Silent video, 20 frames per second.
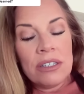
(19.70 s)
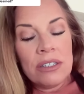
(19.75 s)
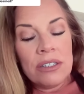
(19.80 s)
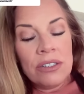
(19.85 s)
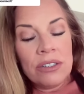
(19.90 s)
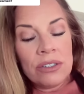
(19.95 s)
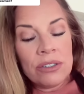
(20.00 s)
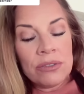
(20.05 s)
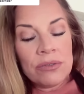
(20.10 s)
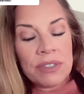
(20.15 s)

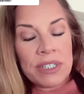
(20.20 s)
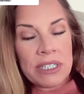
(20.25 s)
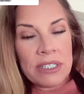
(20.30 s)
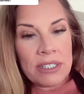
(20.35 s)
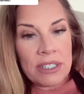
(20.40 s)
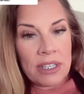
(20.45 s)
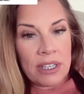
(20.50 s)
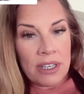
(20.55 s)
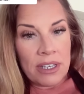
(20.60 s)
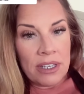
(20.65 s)
you're
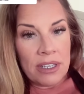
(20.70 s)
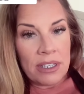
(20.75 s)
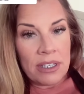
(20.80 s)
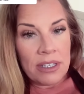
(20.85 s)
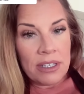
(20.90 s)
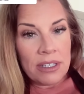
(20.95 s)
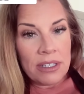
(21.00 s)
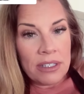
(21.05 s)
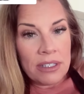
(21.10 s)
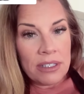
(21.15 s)

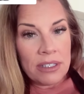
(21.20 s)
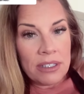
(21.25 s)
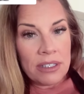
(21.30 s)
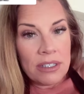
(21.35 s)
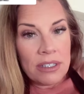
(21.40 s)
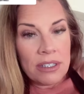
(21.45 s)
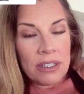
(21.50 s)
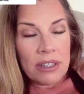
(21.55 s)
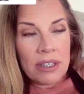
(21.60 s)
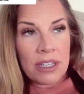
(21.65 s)
risking
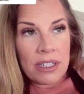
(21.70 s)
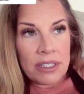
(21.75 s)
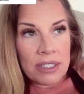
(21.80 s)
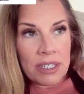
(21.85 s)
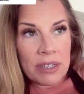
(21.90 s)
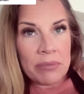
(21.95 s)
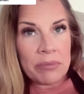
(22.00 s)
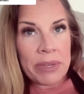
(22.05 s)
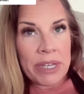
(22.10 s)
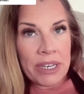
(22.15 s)
that
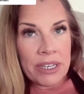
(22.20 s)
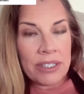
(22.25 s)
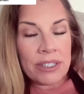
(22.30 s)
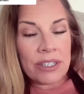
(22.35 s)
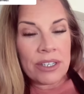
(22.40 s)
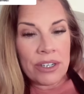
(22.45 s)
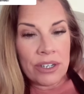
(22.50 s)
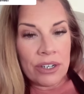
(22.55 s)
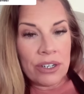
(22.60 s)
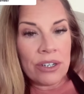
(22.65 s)

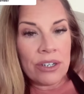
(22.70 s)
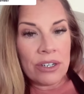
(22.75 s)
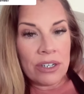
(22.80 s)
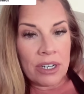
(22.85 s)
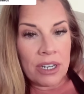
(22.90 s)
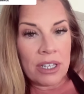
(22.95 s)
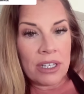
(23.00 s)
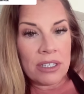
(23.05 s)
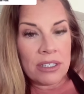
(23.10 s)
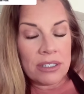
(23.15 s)
somebody's going to
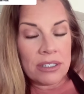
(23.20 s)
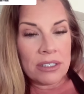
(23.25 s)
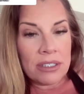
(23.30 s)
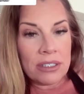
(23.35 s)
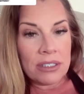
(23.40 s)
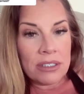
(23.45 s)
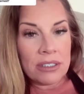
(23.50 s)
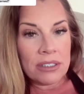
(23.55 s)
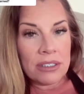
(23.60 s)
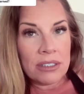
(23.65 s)
hurt it.
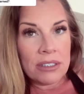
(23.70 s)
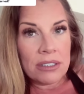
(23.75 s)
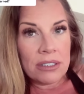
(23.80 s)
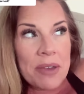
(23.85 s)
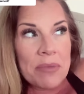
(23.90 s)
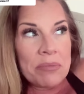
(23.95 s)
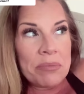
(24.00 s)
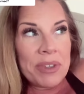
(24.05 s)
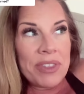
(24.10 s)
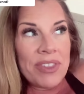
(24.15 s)

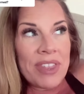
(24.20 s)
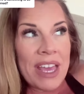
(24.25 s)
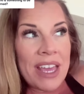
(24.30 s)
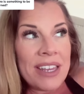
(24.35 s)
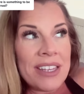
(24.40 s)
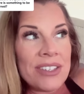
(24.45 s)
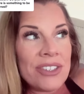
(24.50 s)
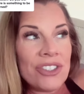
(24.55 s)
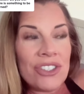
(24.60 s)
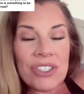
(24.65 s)
But
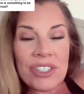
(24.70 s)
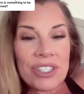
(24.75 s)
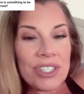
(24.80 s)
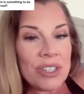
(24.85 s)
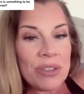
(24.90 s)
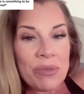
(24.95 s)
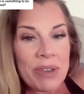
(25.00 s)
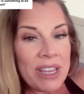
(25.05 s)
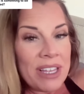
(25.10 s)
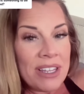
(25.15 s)
that is just
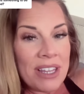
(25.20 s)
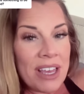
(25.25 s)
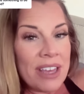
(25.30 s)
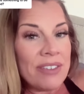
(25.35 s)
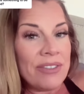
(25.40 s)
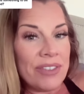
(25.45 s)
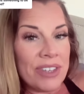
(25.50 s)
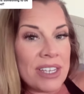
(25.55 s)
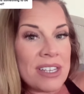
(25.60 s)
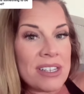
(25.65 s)
the way
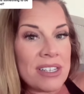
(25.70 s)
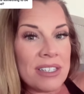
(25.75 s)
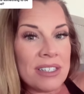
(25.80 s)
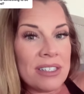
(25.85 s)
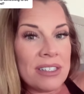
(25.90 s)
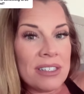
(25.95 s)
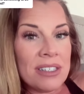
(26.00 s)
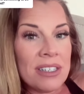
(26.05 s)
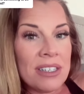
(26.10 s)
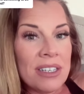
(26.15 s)
life
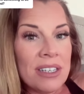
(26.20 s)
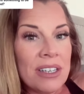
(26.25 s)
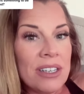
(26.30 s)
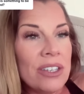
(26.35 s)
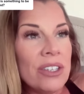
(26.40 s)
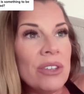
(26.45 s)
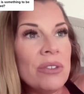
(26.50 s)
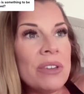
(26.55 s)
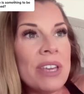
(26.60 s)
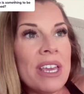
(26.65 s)
is.
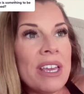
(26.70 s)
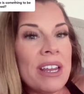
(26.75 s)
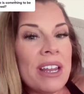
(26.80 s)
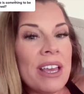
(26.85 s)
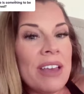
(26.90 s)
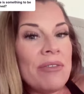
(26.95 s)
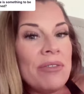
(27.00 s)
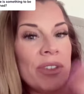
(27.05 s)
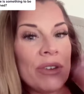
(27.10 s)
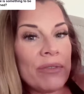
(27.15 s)
You can't
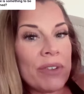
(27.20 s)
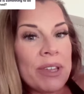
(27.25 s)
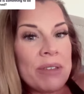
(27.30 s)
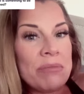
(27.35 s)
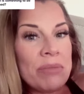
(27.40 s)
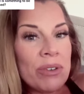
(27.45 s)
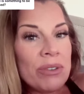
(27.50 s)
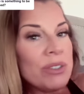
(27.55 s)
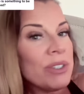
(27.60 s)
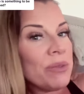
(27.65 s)
have the
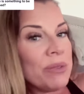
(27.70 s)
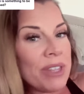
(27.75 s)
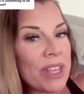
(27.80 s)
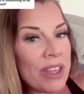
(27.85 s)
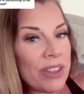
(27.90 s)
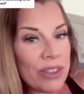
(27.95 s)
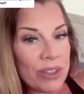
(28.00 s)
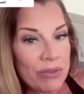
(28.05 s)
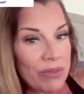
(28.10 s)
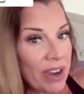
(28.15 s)
rainbows
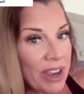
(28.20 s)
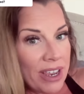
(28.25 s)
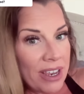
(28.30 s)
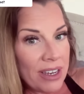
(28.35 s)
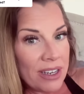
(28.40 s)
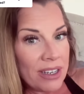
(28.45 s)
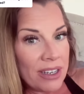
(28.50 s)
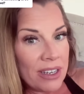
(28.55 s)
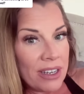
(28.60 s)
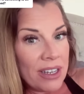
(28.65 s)
without the
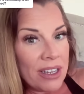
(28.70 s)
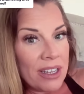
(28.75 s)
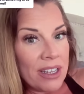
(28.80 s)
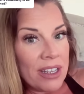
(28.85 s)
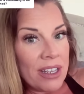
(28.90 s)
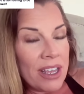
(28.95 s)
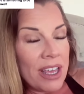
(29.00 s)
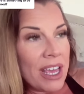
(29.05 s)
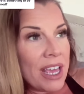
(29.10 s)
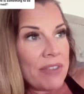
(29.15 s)
rain
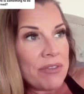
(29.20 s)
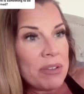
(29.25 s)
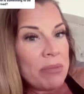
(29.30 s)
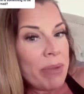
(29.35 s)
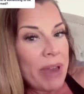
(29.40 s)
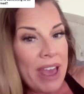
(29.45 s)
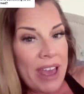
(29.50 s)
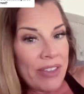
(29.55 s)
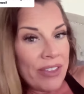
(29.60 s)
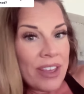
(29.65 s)
every
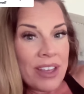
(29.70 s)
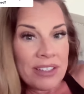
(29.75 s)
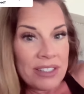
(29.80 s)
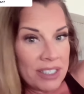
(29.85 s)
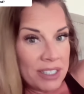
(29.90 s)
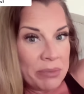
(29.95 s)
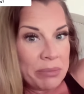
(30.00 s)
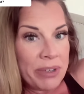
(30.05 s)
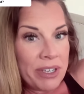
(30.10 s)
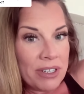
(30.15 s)
path has
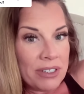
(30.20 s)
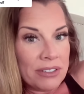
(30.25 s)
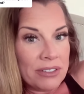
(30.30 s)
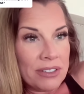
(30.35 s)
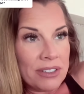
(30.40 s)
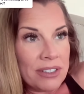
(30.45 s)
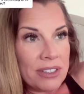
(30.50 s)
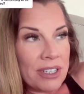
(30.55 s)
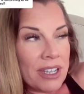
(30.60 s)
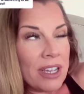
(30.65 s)
its
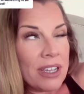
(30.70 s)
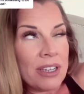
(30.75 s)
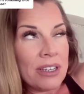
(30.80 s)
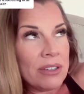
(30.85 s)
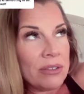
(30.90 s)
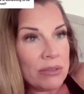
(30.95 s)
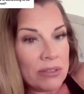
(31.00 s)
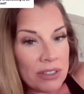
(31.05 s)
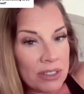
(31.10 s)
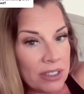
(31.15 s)
puddles. I
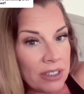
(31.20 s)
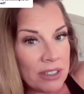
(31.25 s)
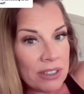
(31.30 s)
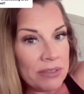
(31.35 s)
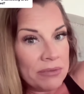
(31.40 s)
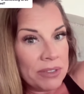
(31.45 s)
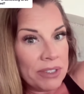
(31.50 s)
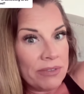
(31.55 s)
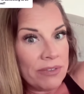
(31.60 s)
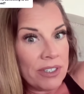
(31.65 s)
could go on and
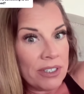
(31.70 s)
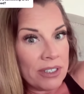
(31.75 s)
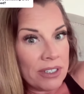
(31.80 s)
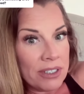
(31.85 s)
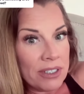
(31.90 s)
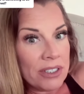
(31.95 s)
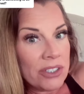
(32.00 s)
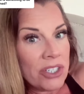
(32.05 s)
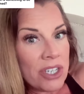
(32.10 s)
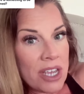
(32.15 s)
on with the
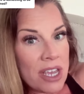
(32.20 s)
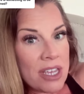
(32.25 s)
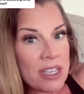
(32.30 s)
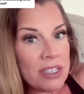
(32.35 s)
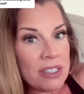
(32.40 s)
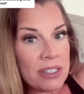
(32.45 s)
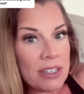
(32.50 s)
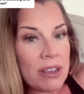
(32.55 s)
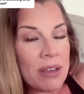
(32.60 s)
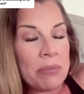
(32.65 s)
fucking
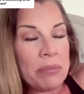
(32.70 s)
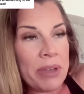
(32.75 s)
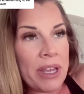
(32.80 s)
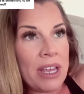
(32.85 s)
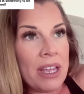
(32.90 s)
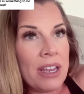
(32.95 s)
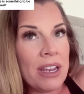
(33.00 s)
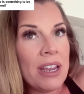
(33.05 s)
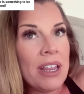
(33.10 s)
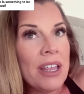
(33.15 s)
cliches,
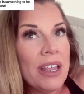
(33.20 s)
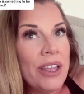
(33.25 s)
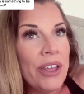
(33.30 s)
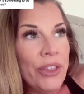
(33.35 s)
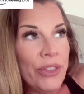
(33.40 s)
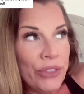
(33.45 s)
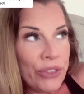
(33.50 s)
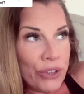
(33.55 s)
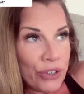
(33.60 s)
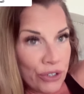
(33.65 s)
but
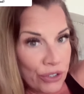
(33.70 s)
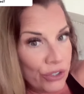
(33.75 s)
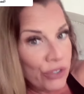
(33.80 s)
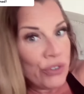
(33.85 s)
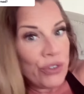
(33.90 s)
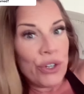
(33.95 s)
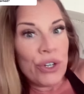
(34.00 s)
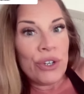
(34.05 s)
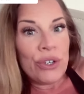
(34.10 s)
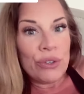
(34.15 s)
they're
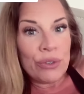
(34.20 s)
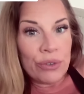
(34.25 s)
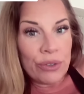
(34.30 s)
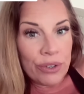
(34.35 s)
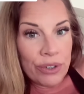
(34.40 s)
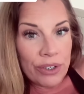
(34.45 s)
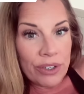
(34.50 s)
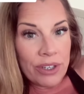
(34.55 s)
true.